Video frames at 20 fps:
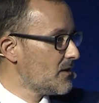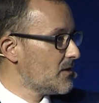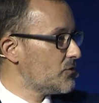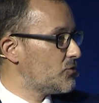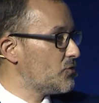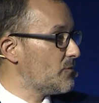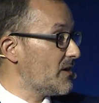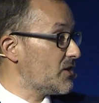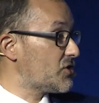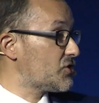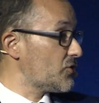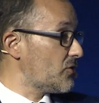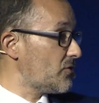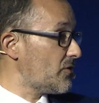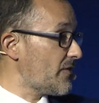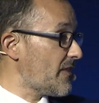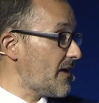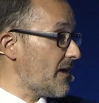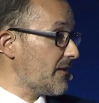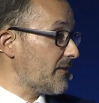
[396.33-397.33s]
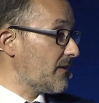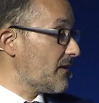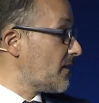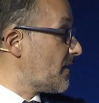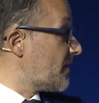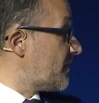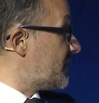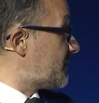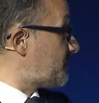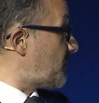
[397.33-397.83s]
to make sure that
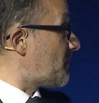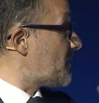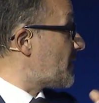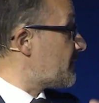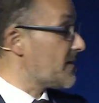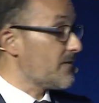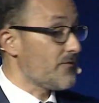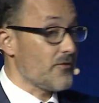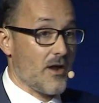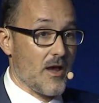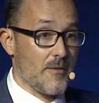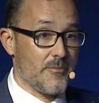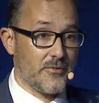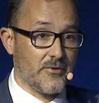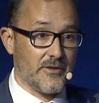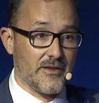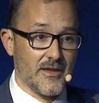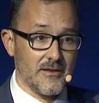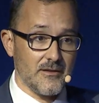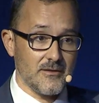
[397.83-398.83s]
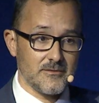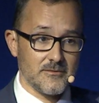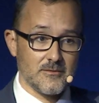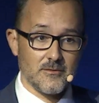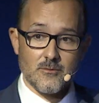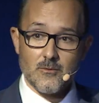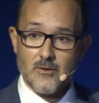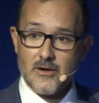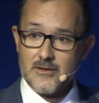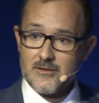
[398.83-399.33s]
this problem never happen again,
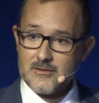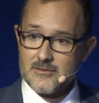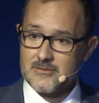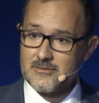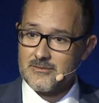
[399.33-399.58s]
one,